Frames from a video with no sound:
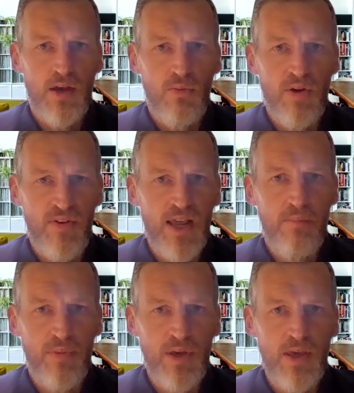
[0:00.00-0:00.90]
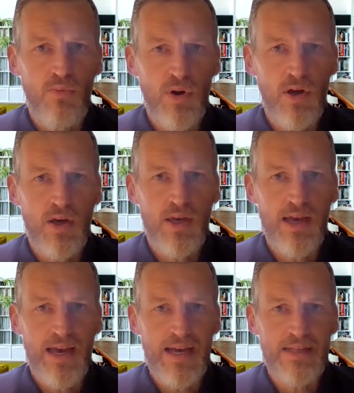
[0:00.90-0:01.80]
whether that be work
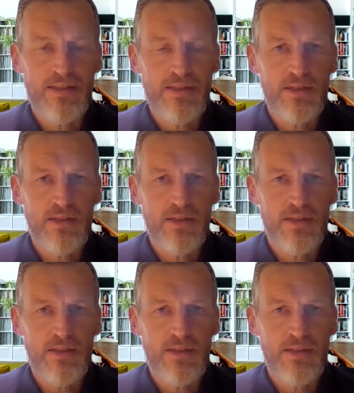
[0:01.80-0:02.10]
at